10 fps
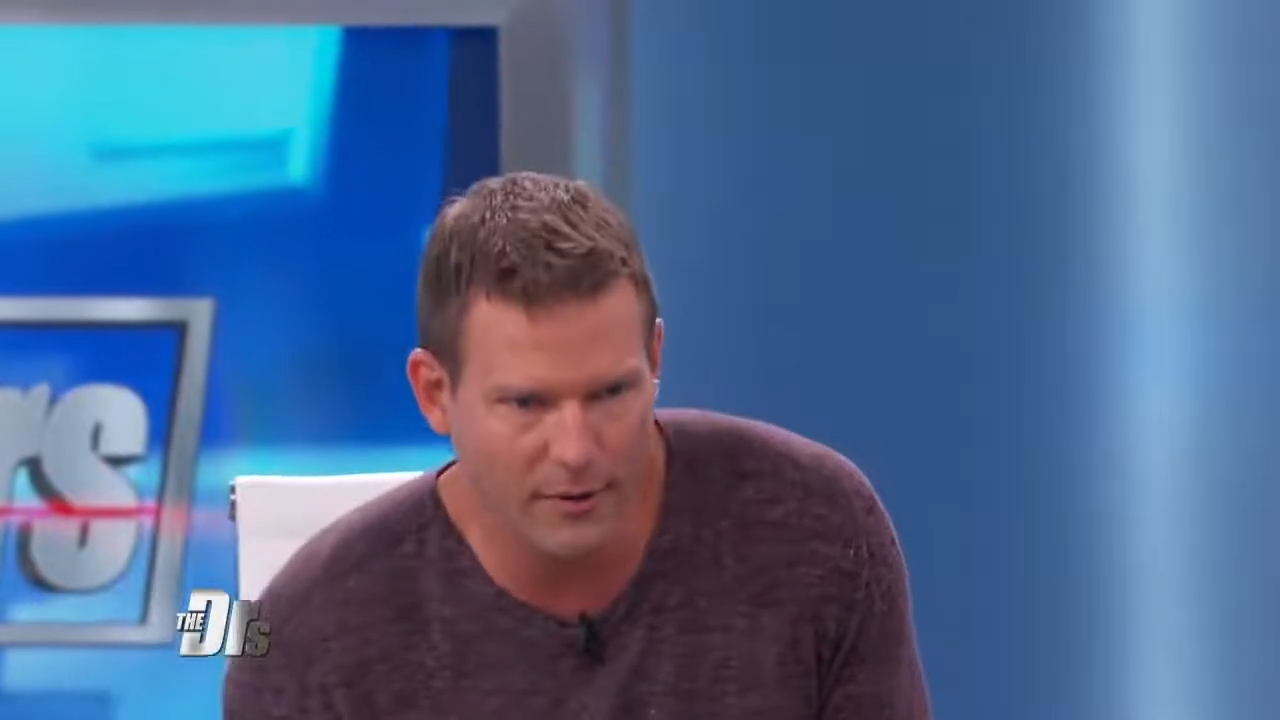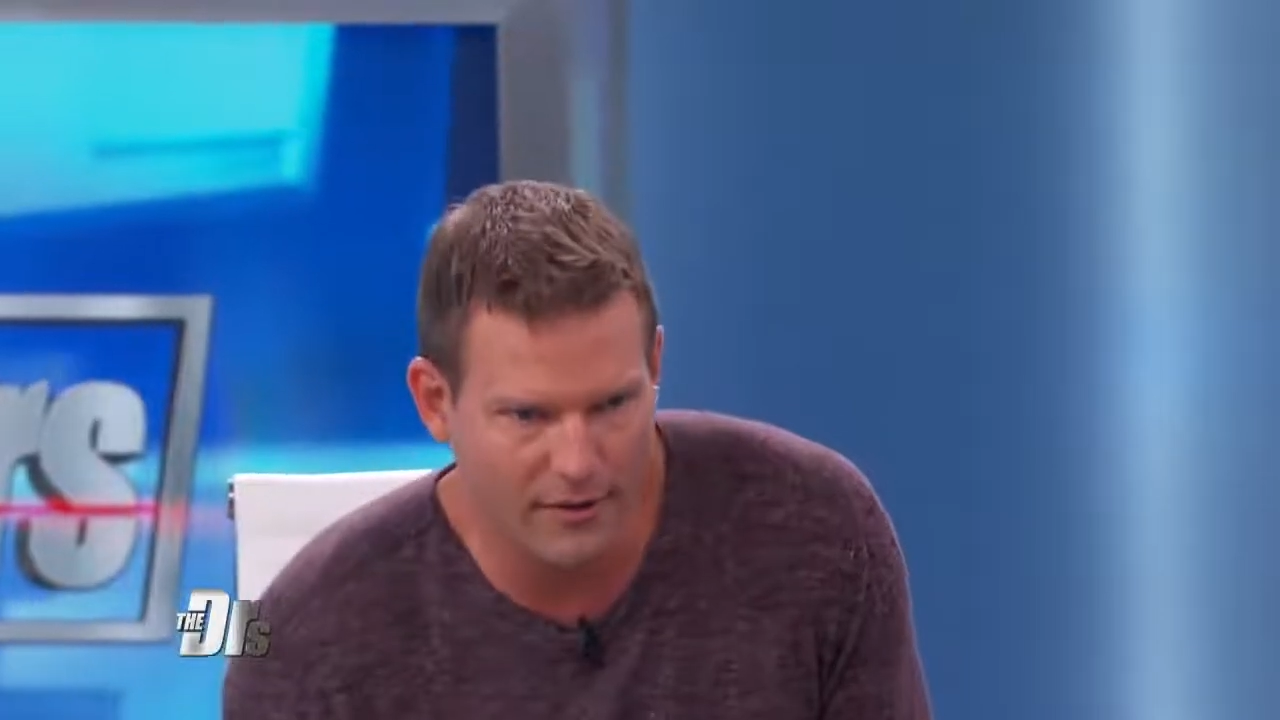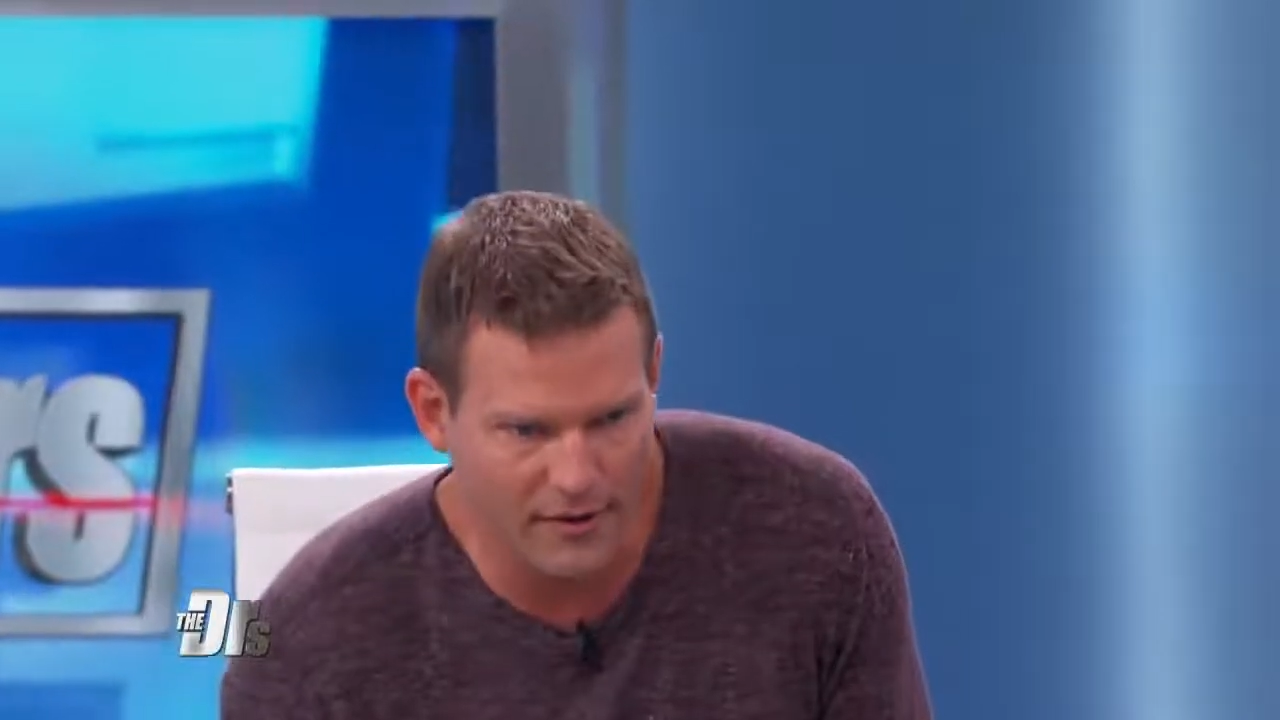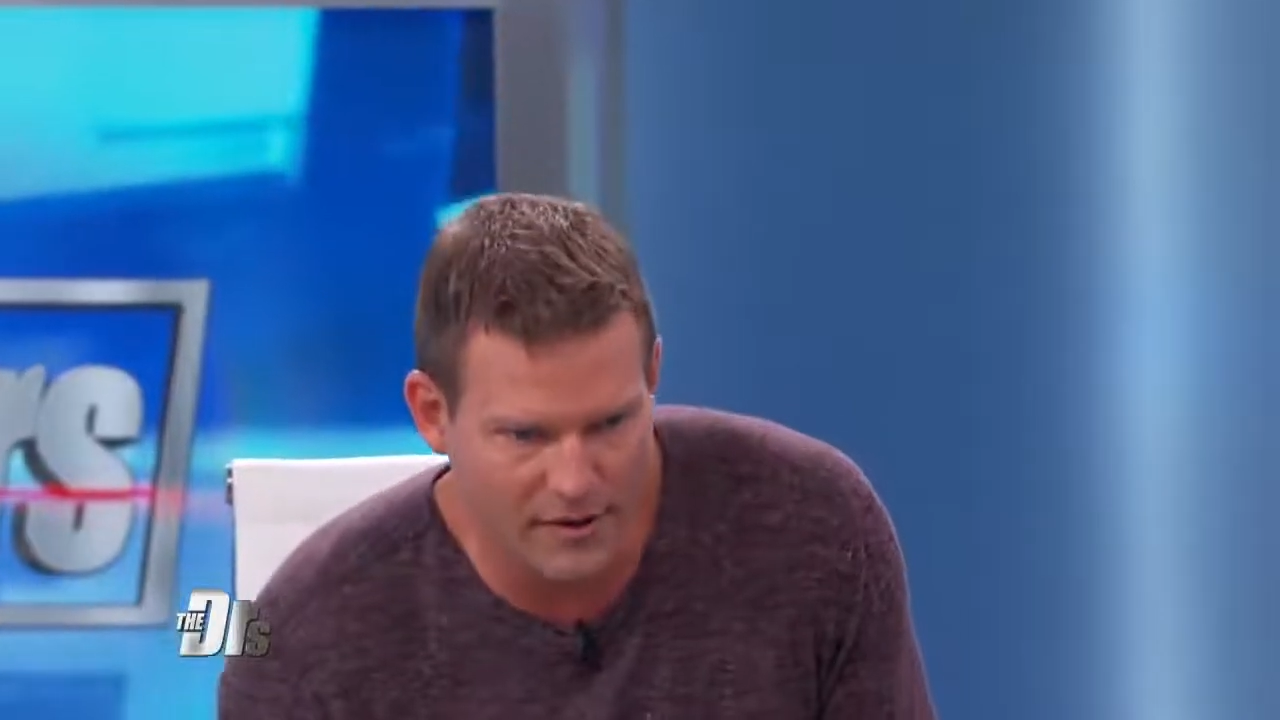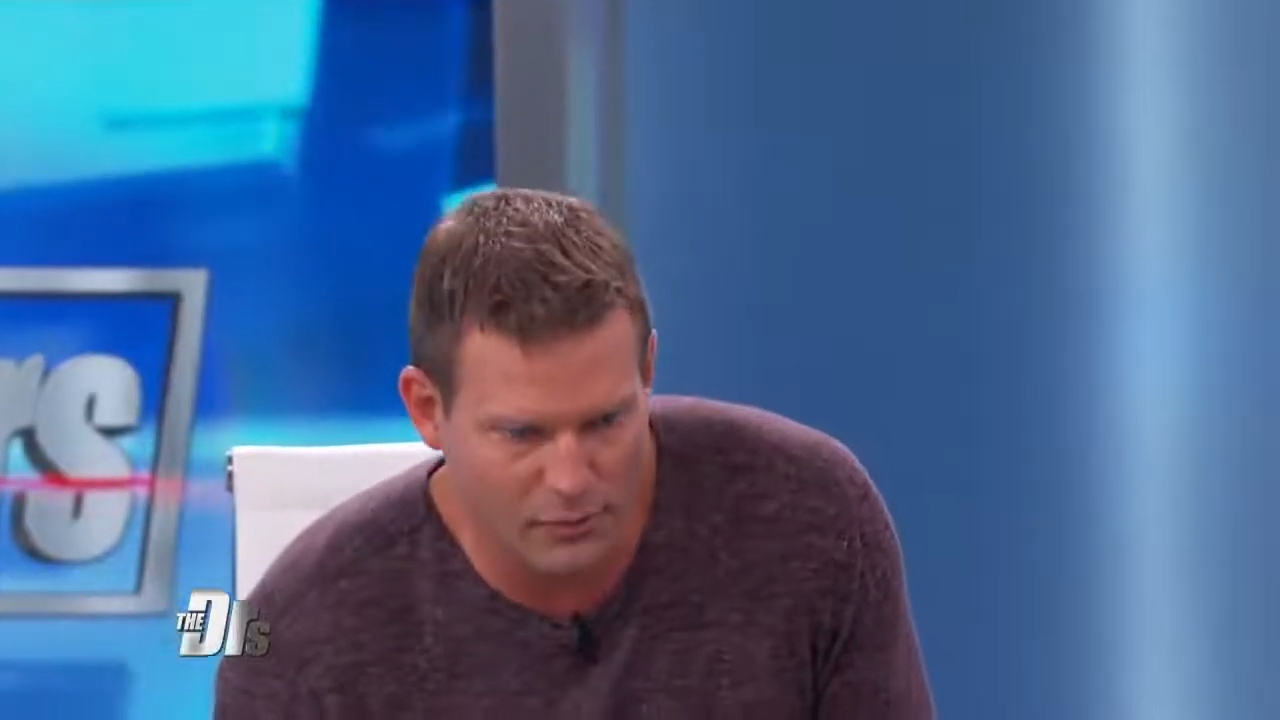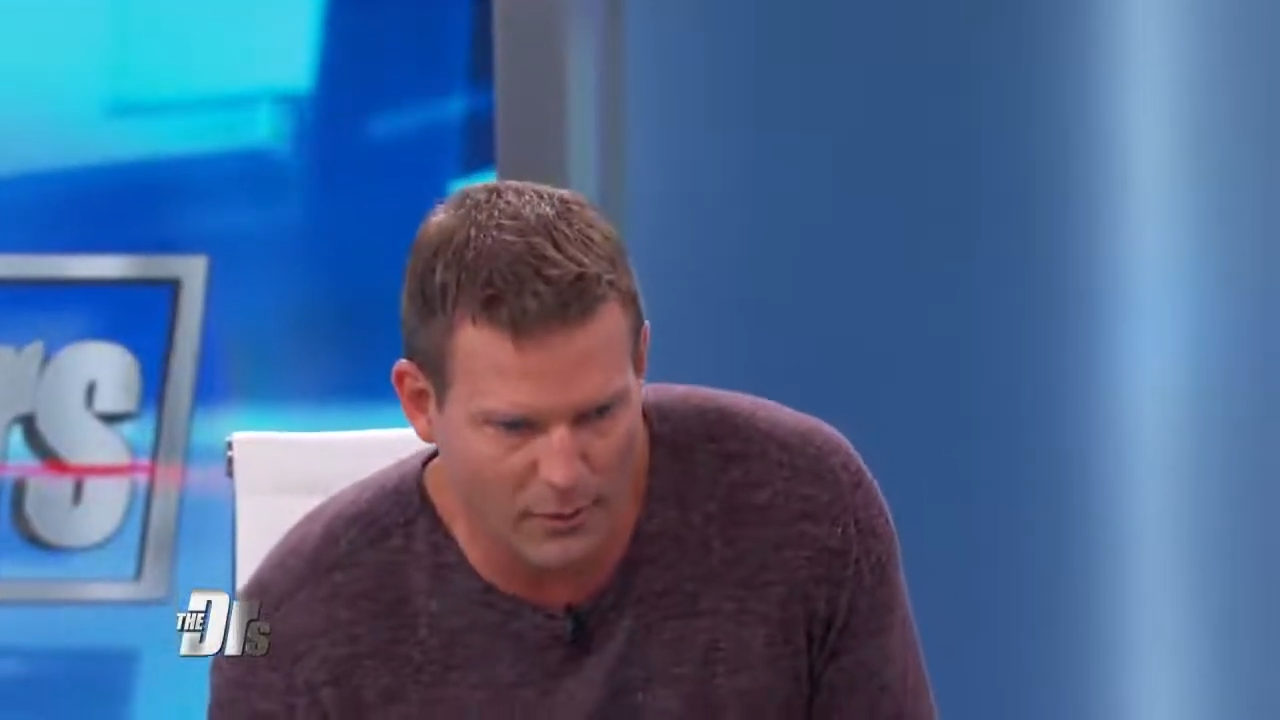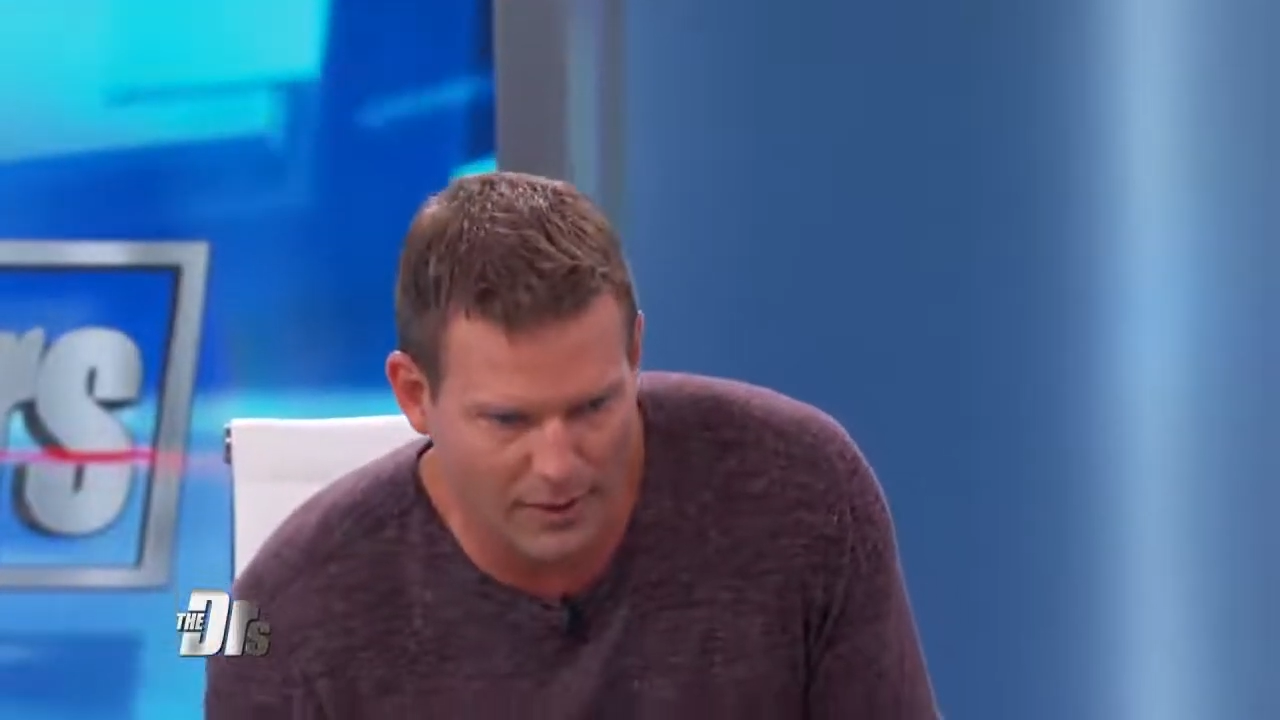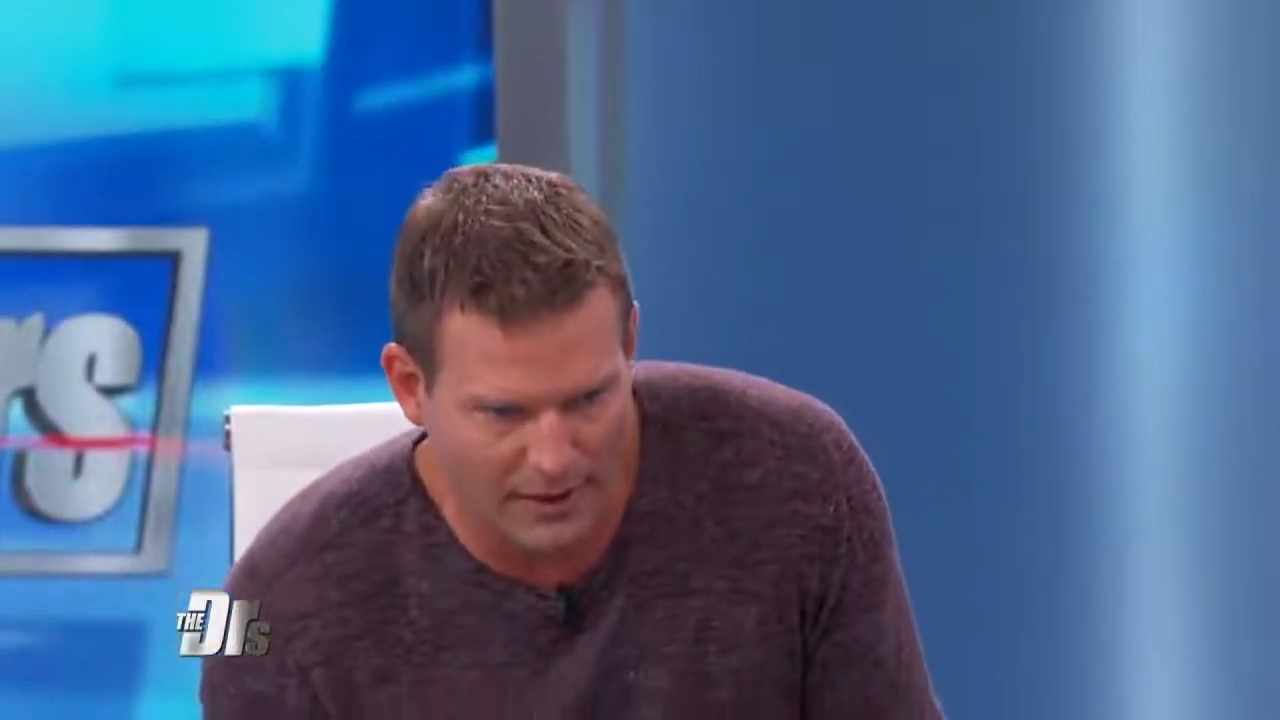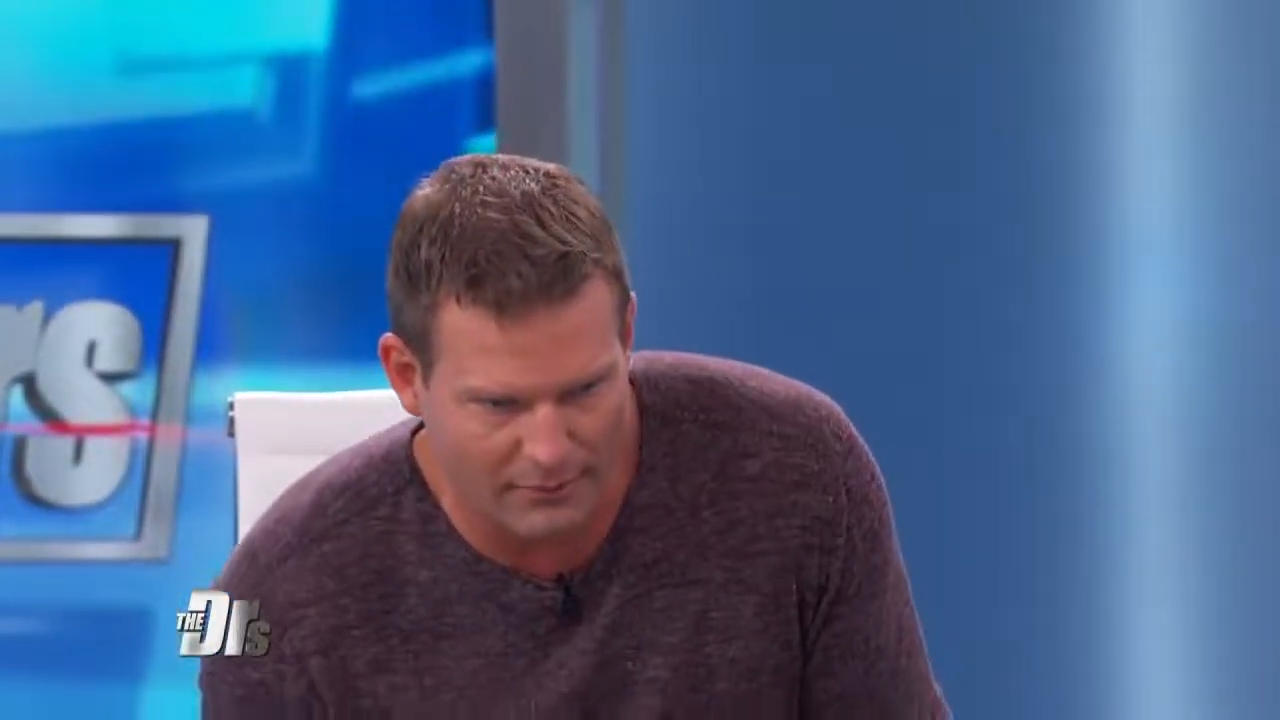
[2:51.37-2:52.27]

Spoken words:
mirror, and this is what